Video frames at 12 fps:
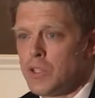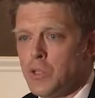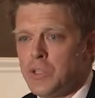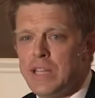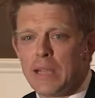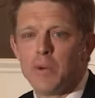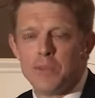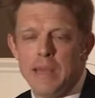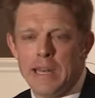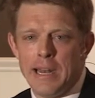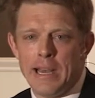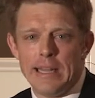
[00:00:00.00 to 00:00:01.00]
So, stick with
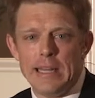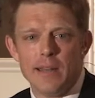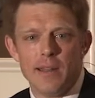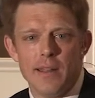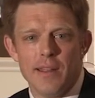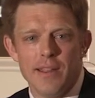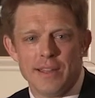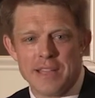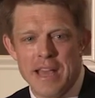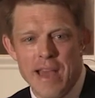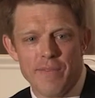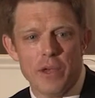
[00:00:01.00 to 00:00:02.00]
me tonight it's
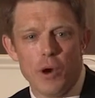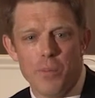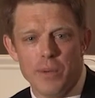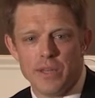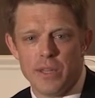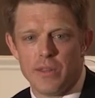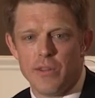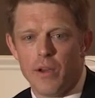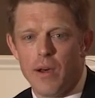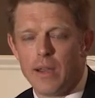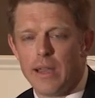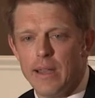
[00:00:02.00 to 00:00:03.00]
a heavy open to the
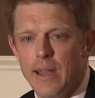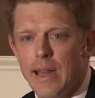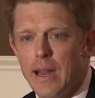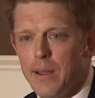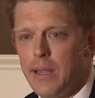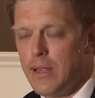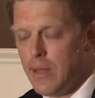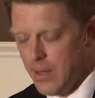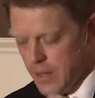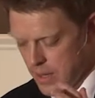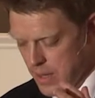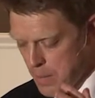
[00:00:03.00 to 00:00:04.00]
talk, and I,
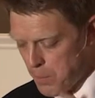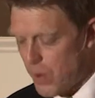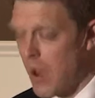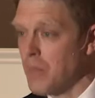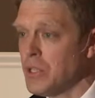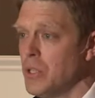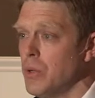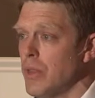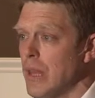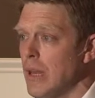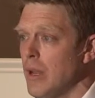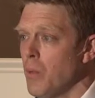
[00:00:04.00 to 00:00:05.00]
I promise you
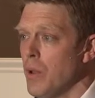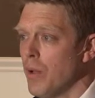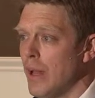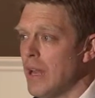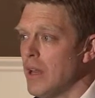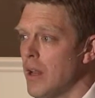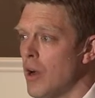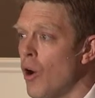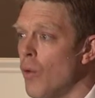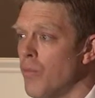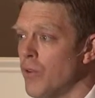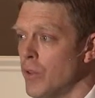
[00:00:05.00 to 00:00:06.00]
that we will end on a
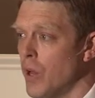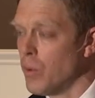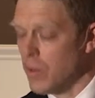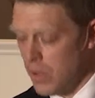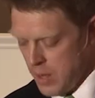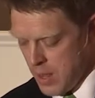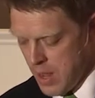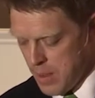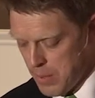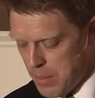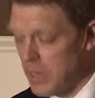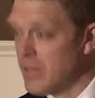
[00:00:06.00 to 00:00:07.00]
hopeful note,
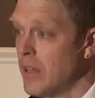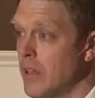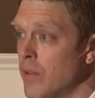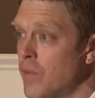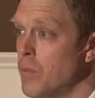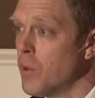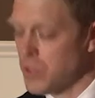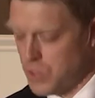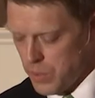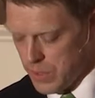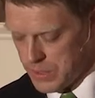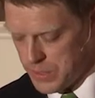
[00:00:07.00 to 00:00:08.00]
but I'm going to tell you a few more
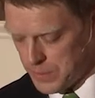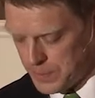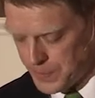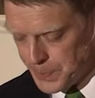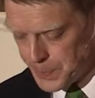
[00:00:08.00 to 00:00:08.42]
stories.